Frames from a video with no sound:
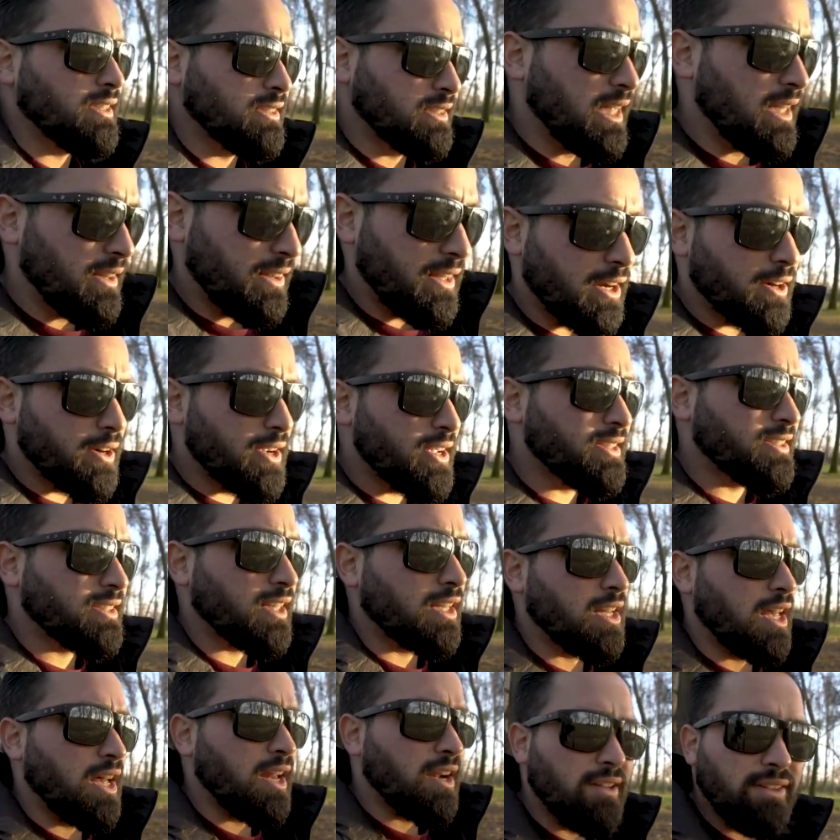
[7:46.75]
is that there is a
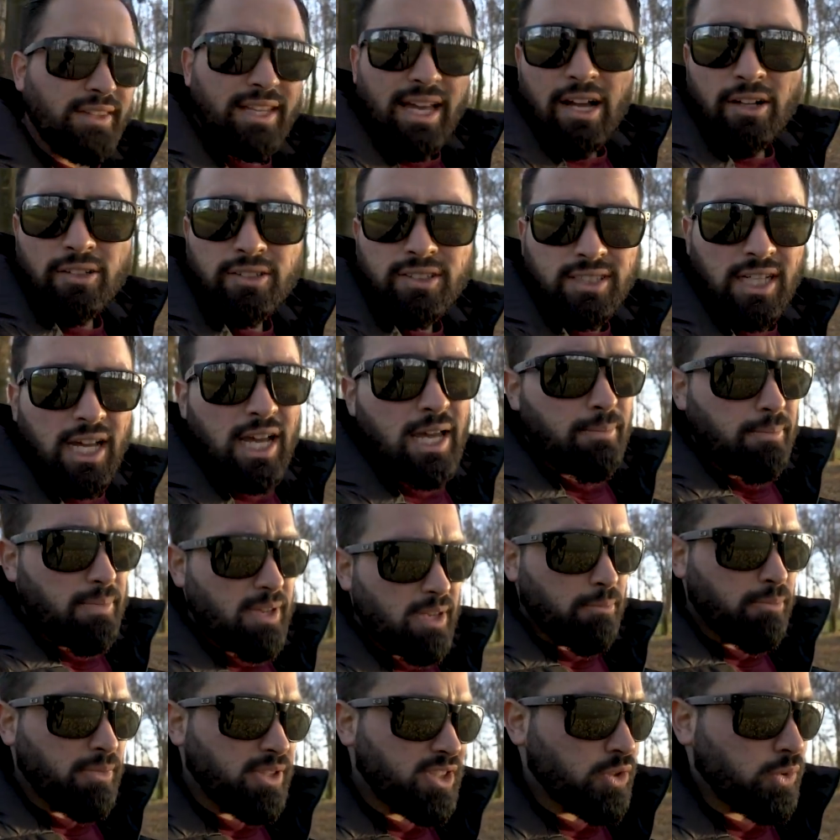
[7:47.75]
lot of downtime
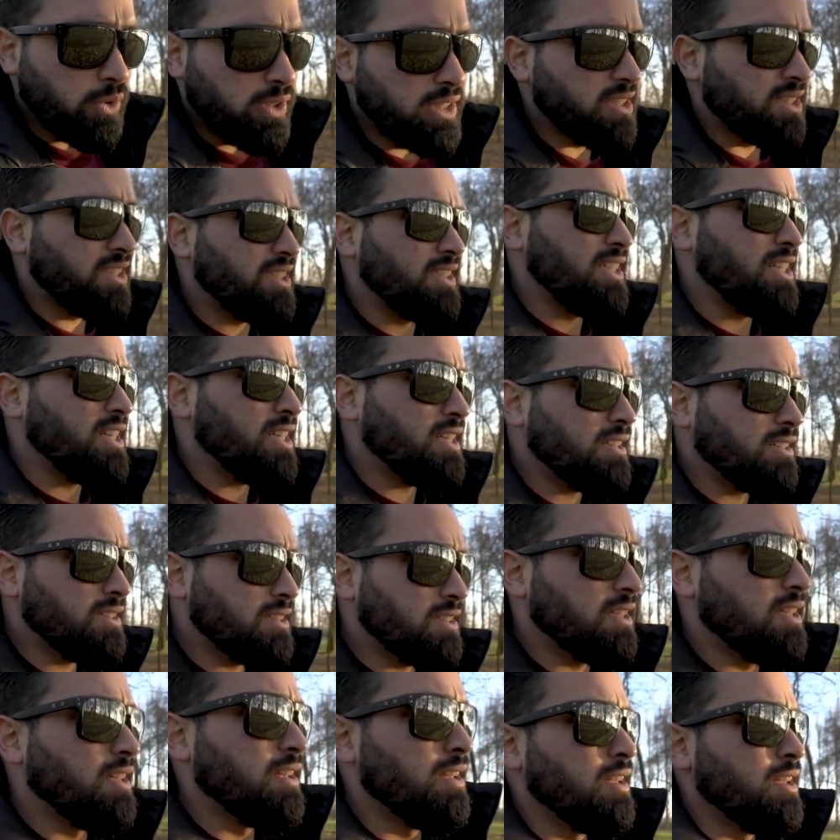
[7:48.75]
in between
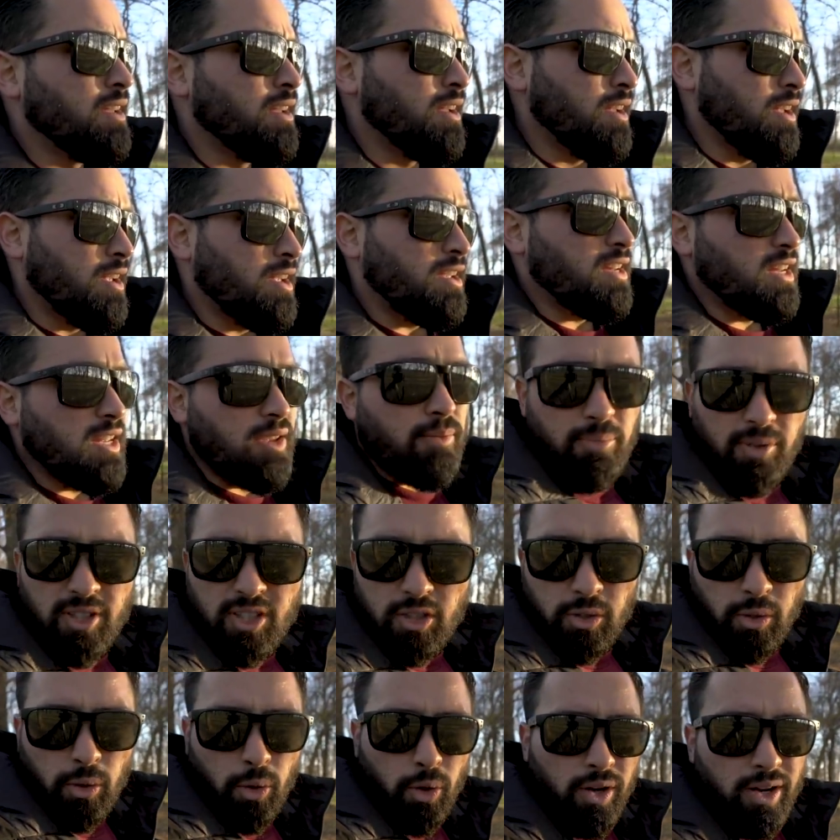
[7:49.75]
scenes, and
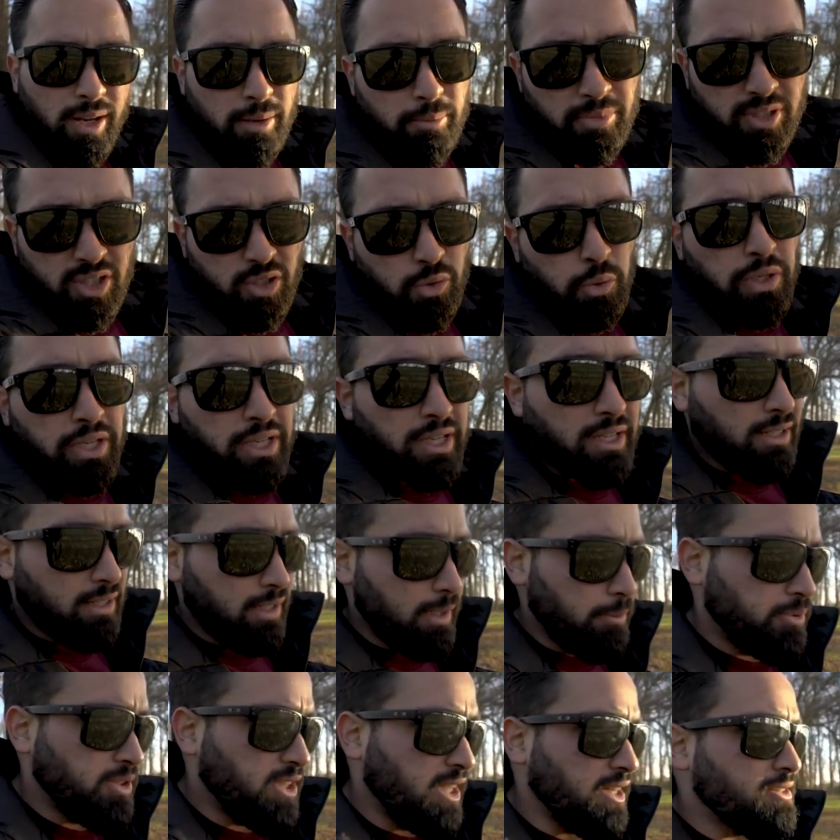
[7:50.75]
in between
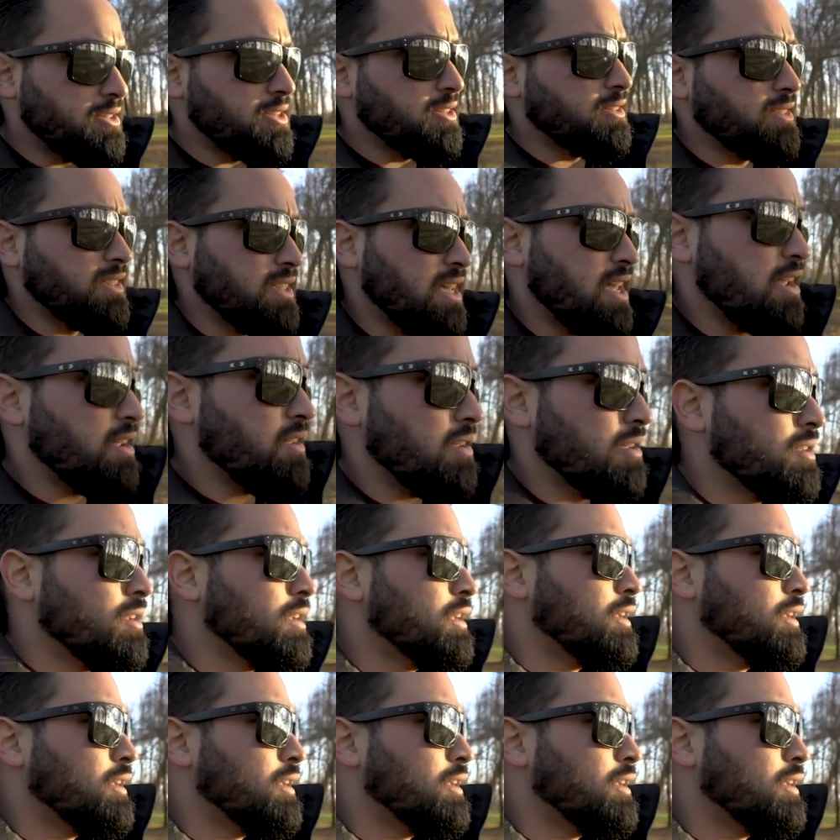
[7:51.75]
clips, I should say.